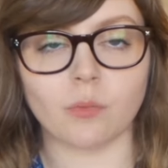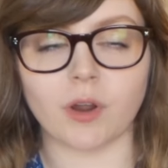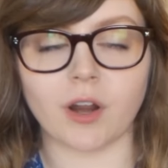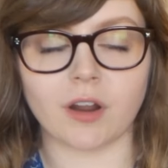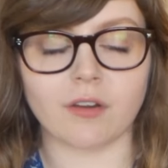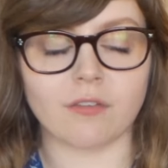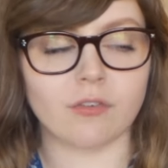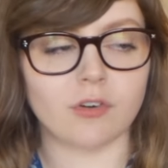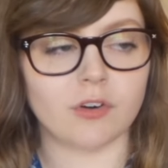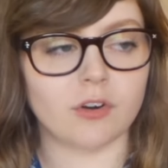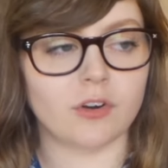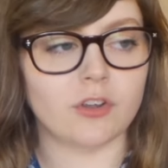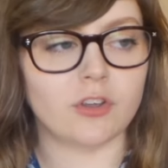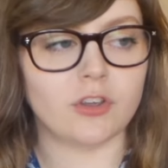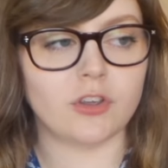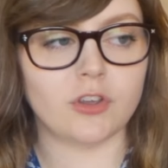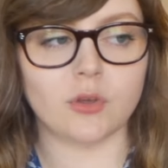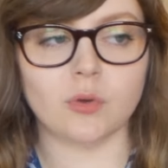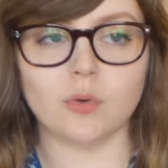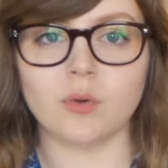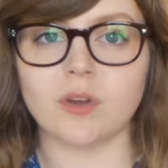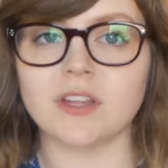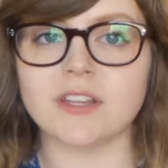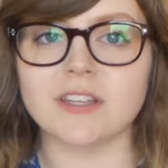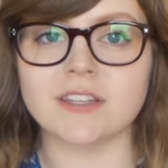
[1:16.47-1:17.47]
Whatever
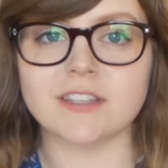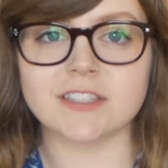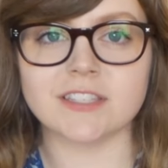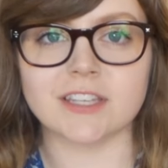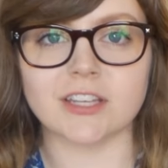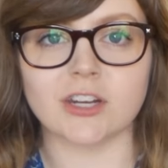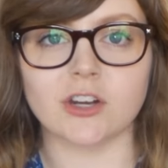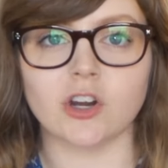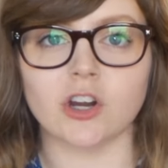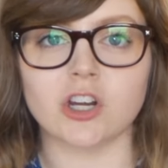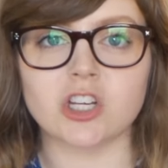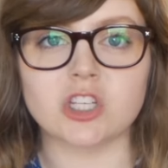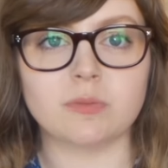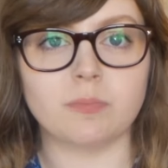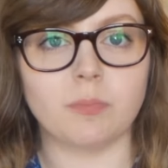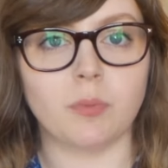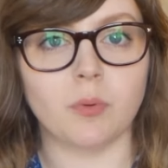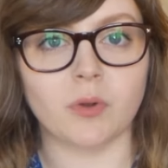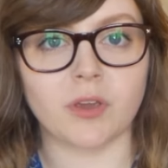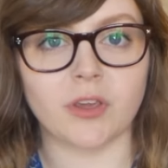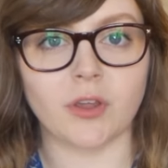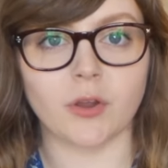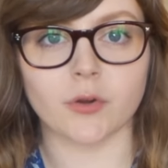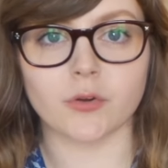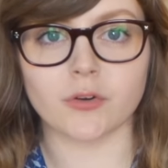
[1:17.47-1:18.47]
you consider
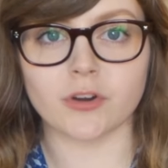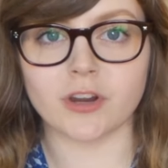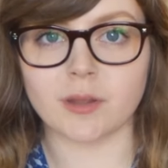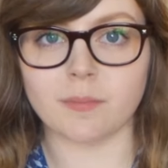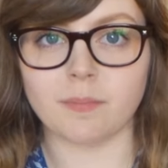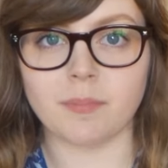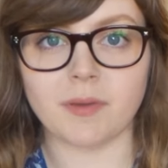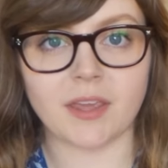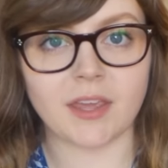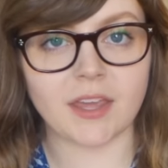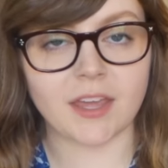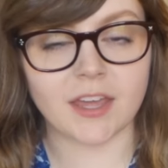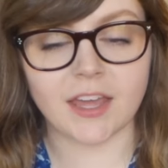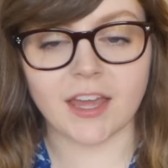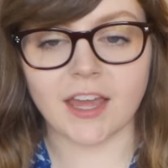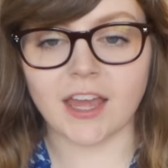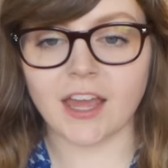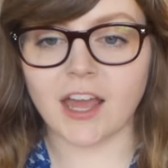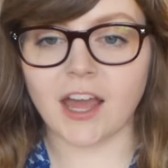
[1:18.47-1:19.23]
spooky or creepy,